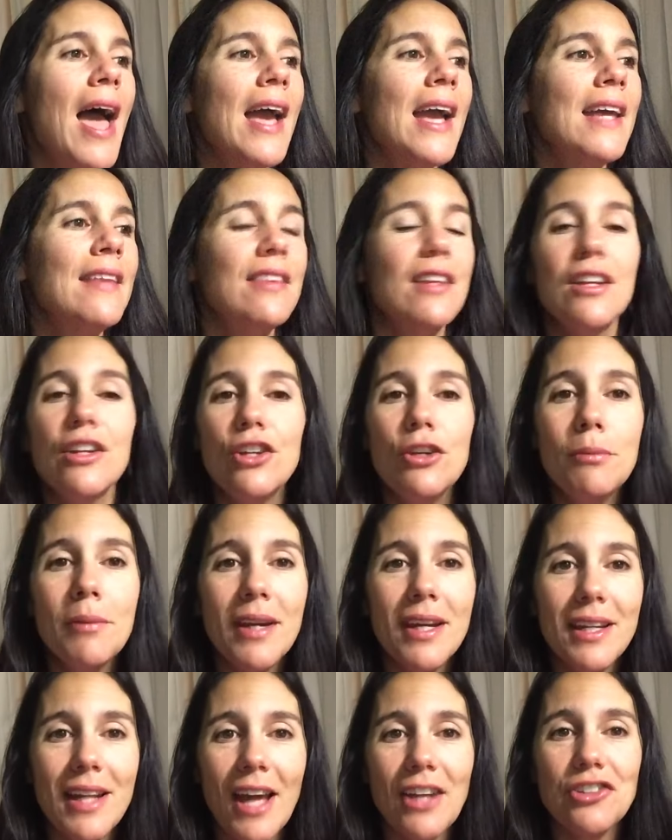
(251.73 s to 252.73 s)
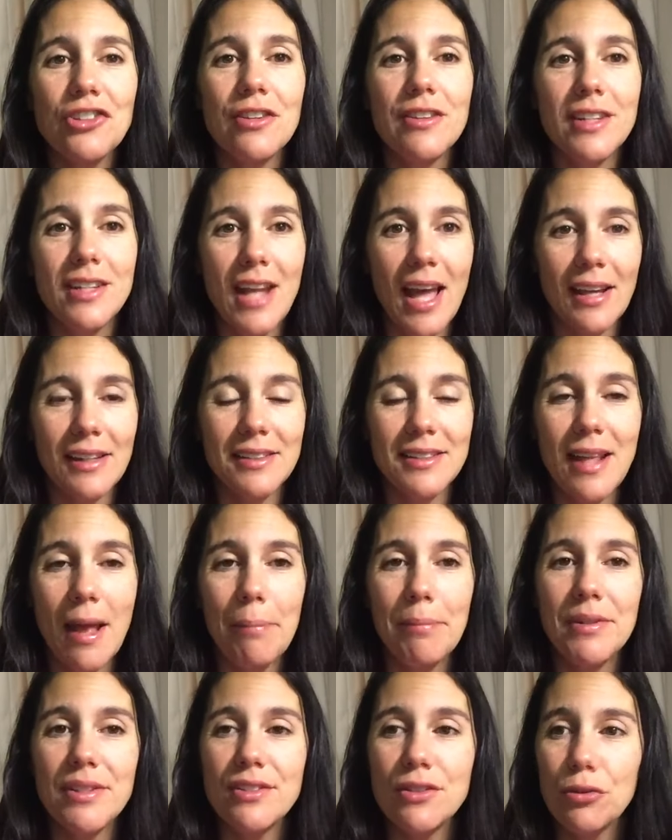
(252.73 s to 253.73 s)
In the human connection, the next
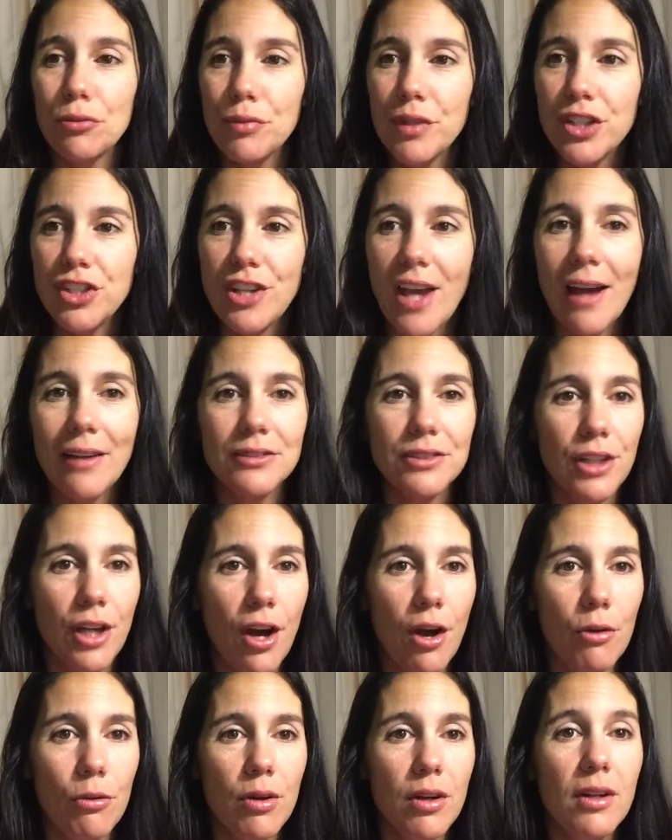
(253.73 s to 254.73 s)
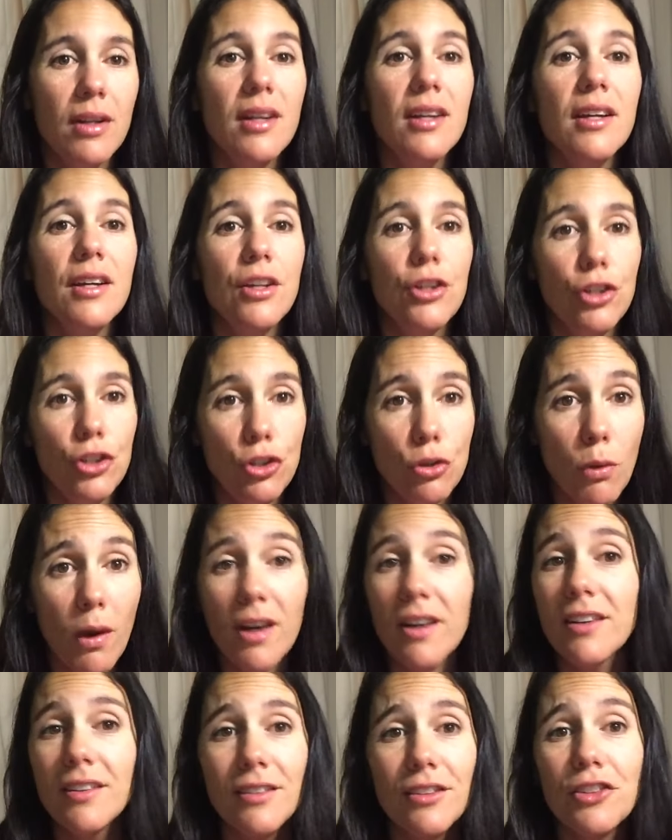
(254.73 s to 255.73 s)
step is to reach out and go, you
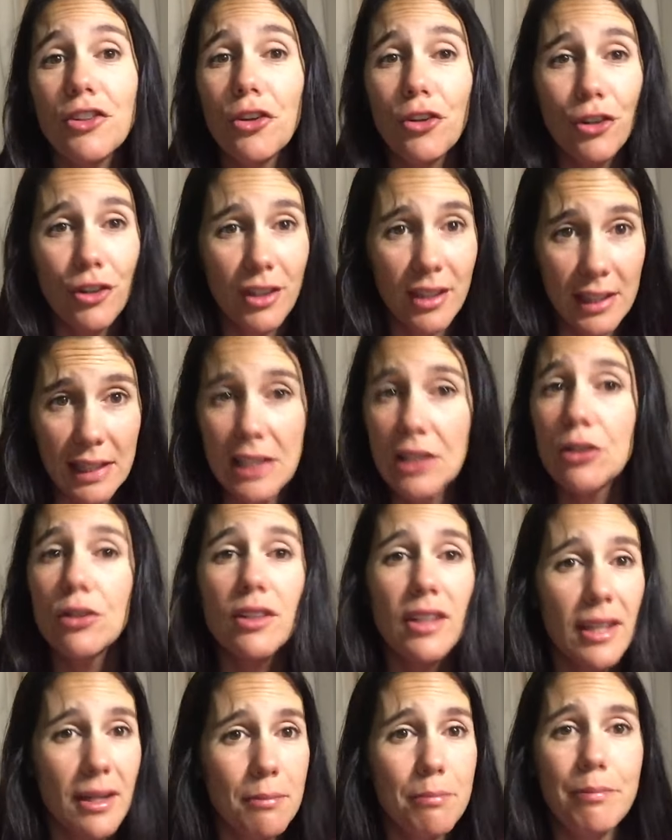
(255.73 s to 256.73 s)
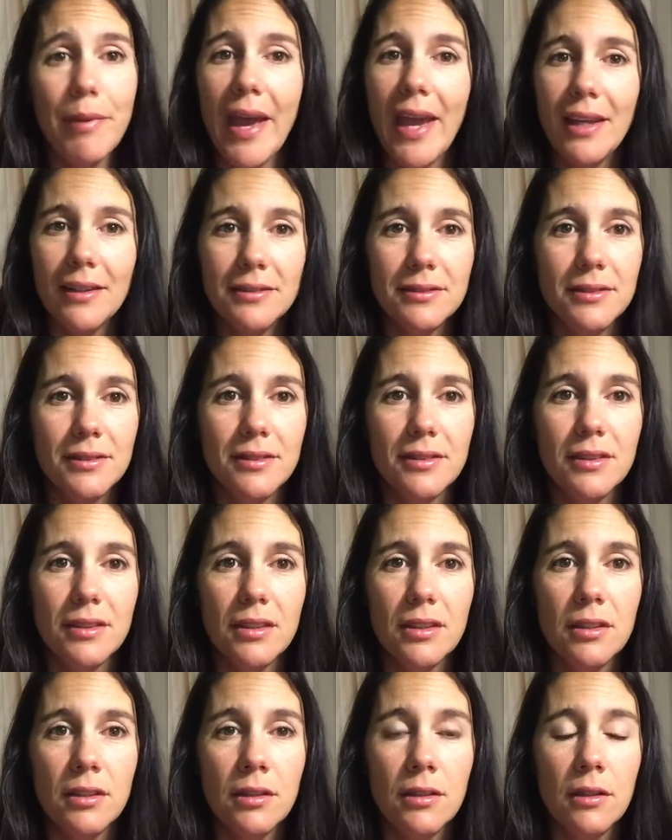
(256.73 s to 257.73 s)
are you're clearly in pain.
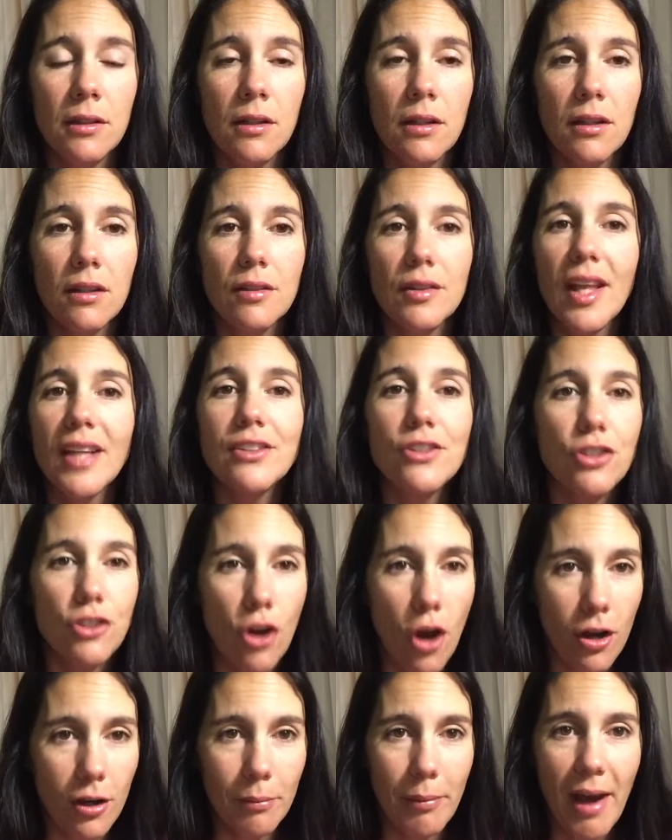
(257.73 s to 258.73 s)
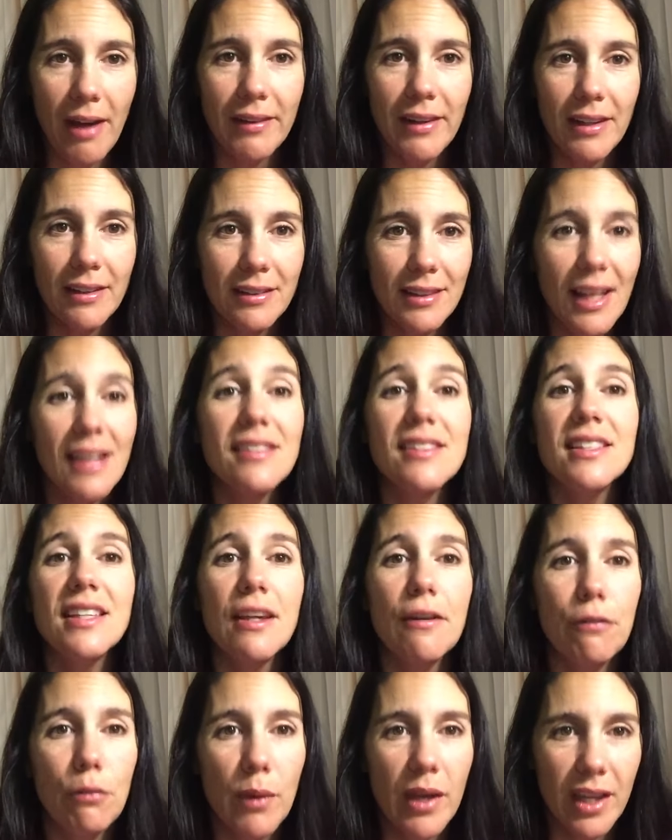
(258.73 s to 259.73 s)
Let's talk about it. Let's
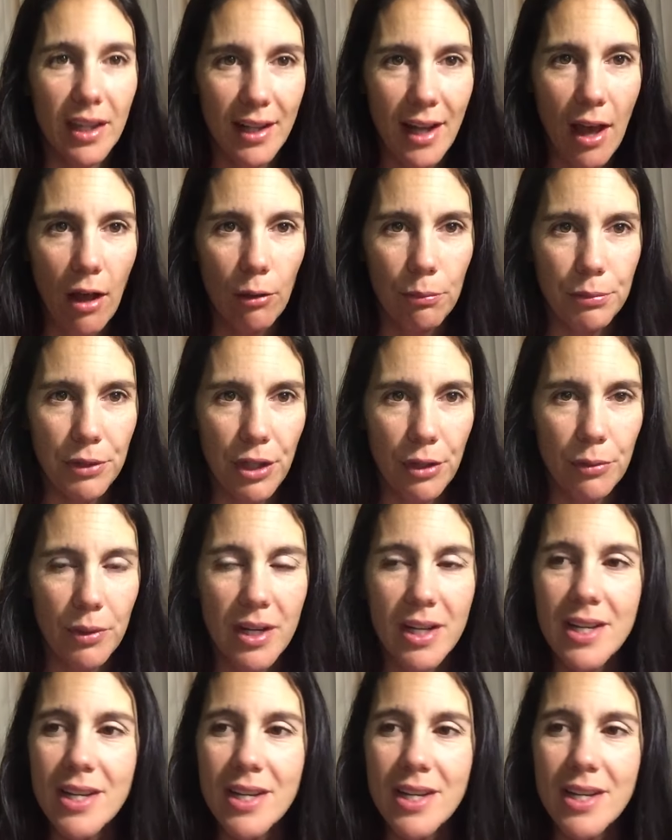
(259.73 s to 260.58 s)
see if we can help you.